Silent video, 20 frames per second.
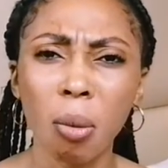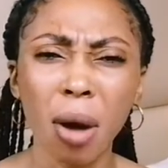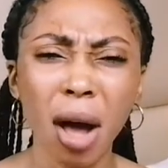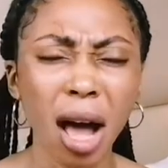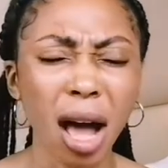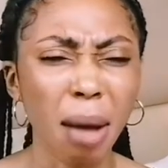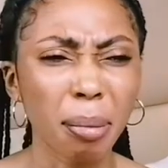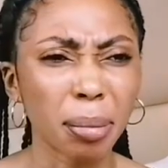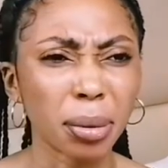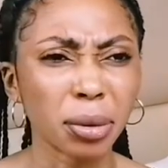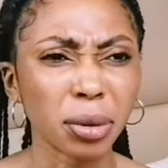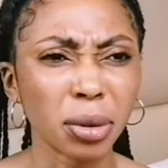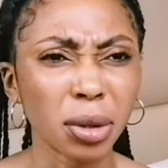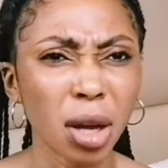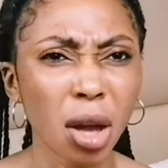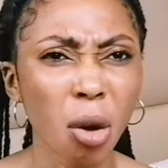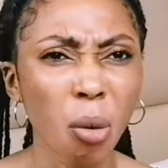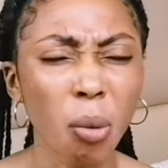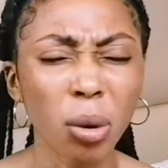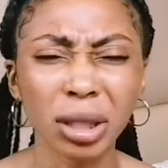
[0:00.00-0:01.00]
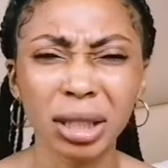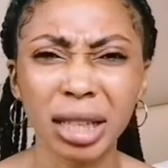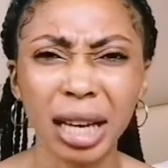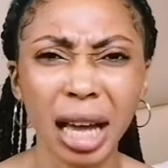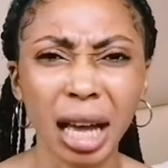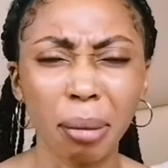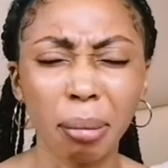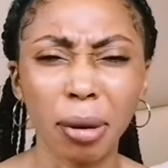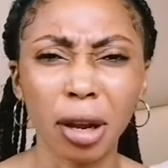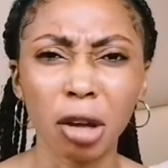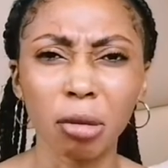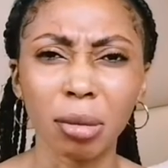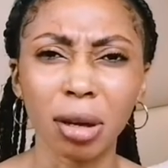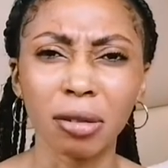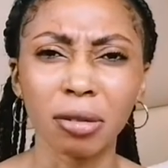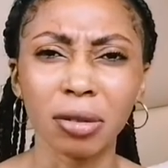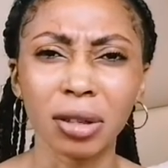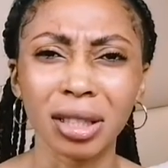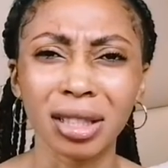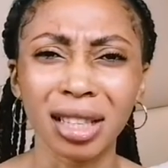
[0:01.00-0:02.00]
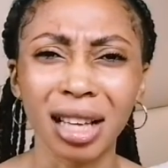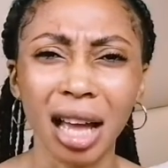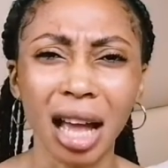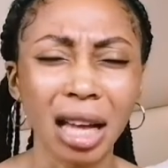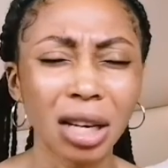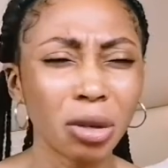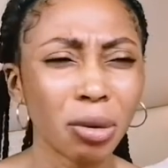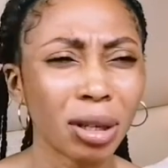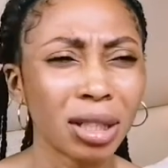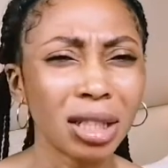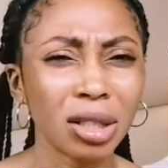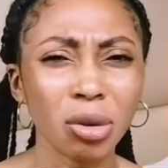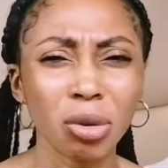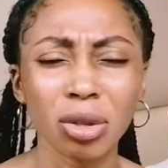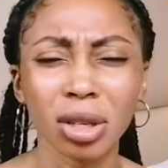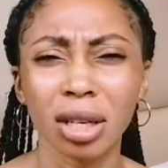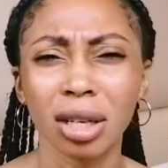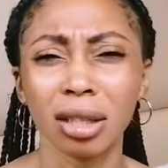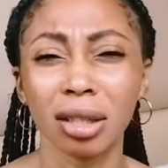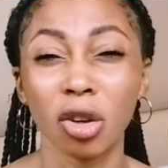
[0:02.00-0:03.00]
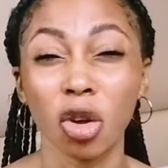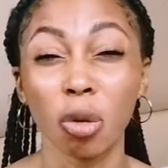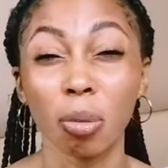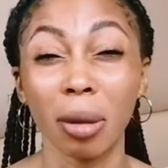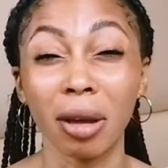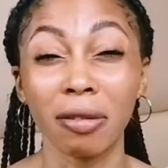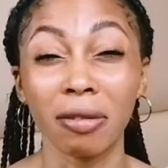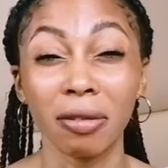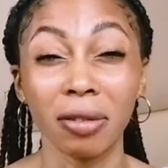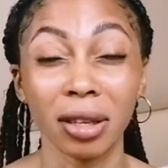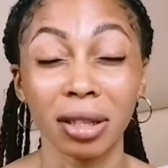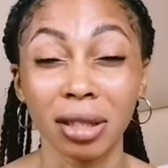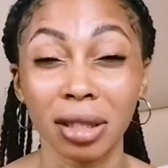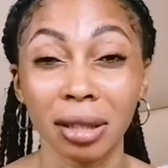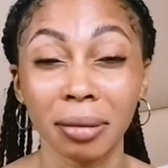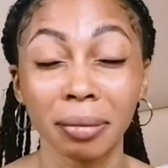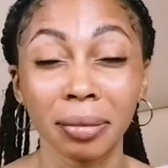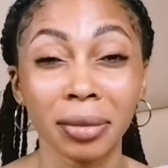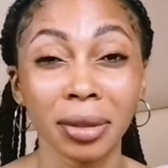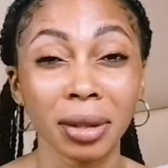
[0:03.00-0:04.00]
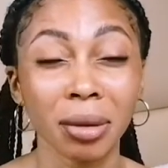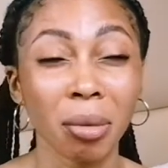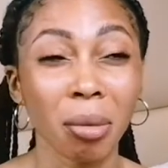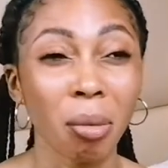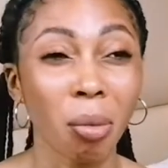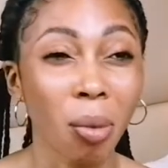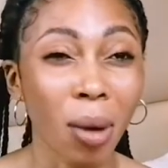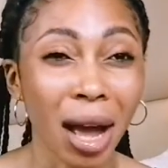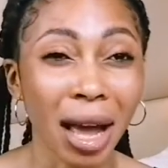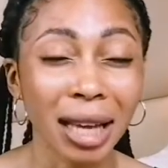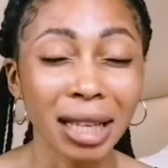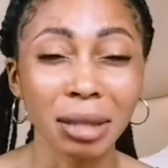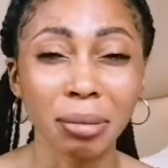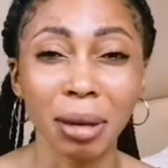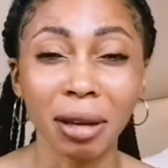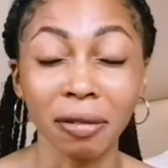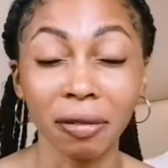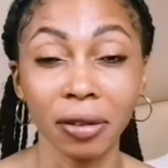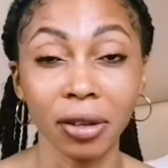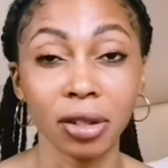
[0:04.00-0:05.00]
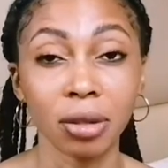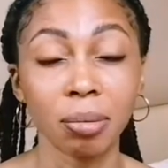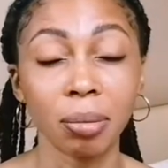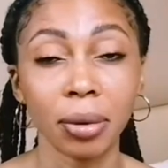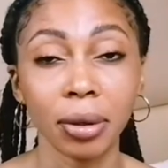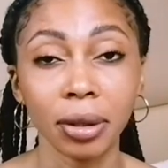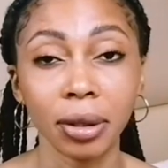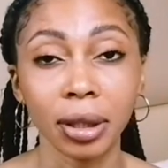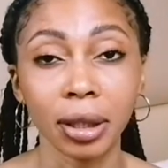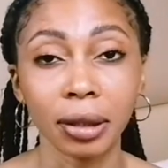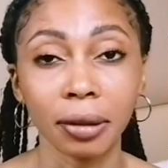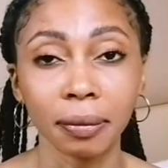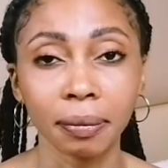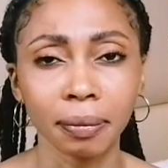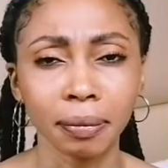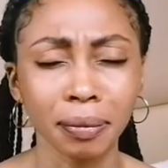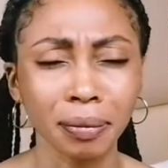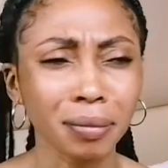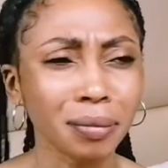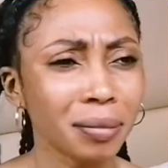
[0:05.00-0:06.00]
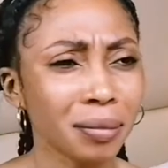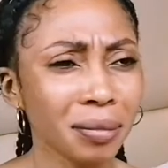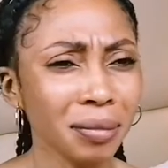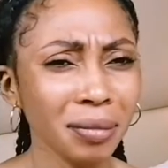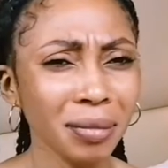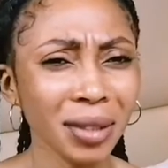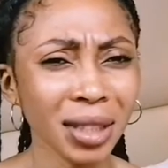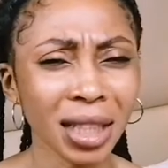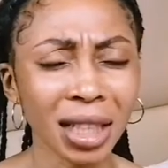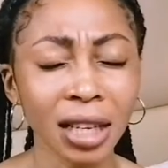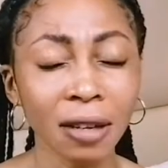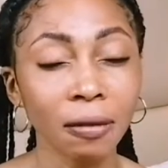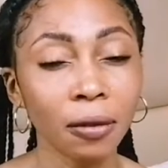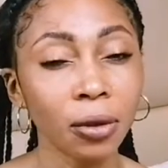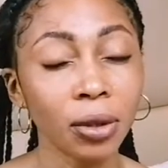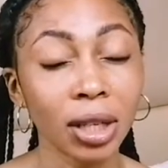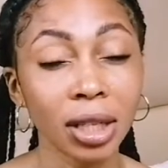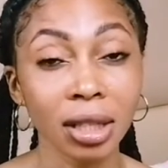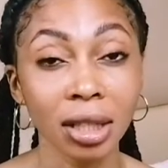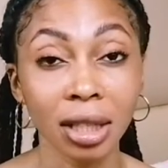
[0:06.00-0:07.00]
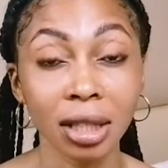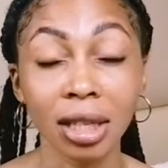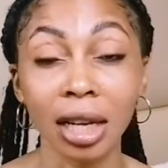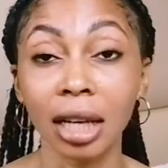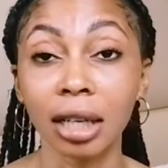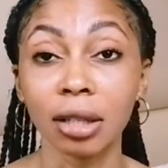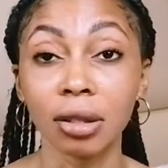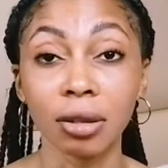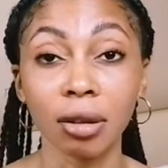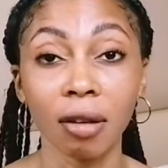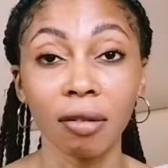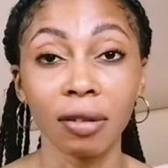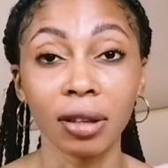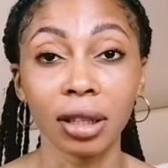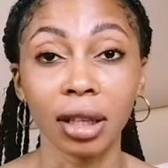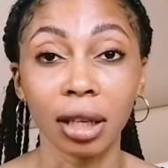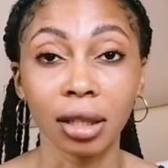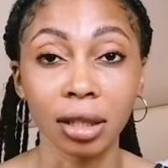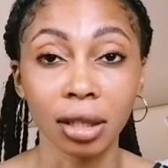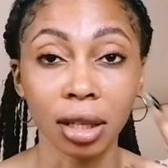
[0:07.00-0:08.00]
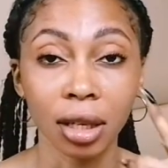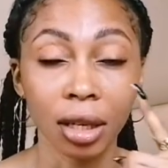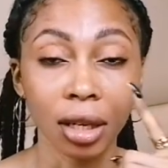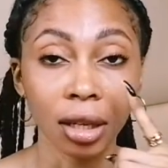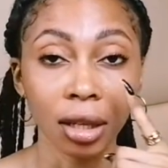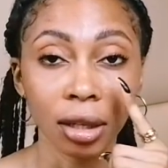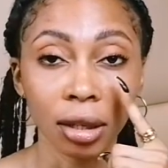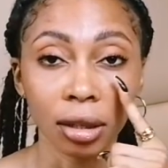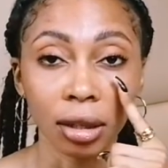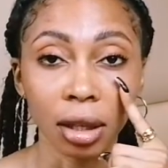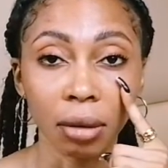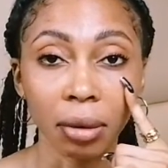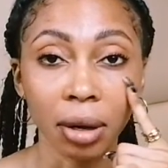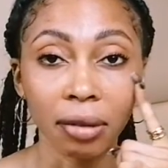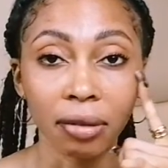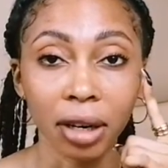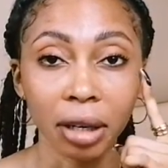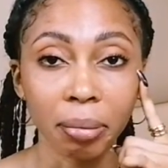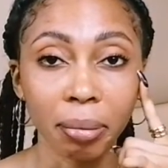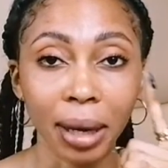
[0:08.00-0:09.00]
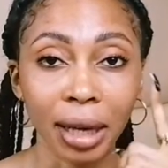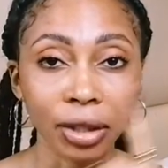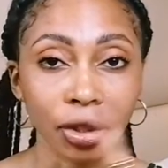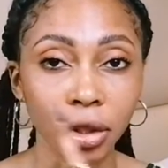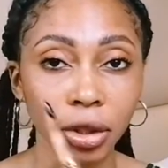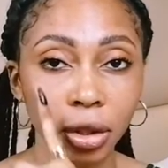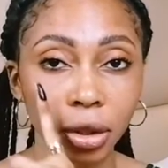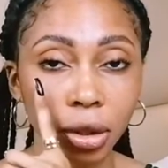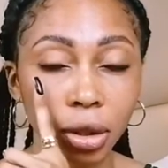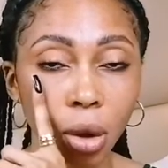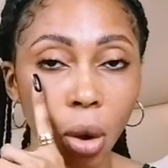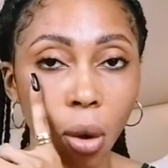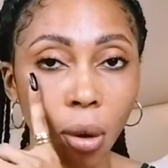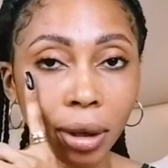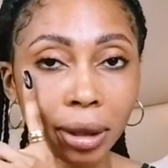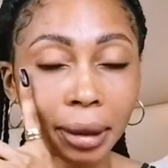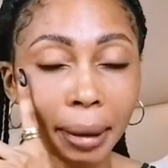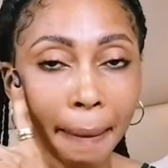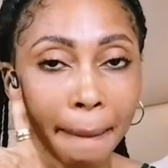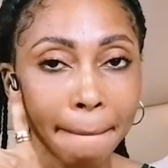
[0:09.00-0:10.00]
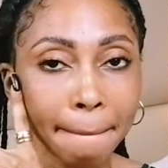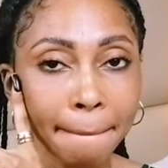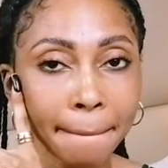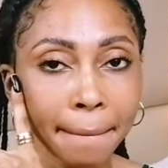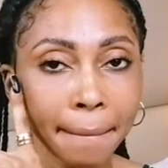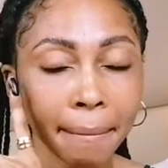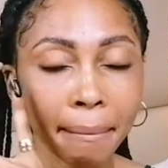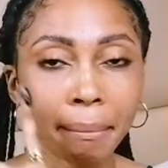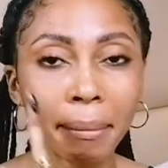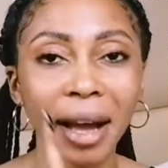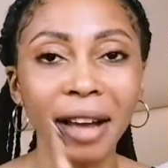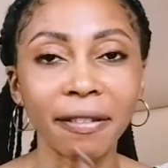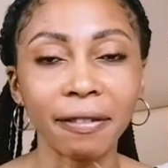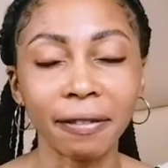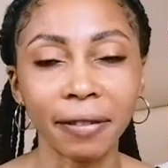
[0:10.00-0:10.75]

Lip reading: what happened? What did I apply on my face? I know I didn't use anything on my face. Why is my face burning? A few days later, I discovered that there were red patches on my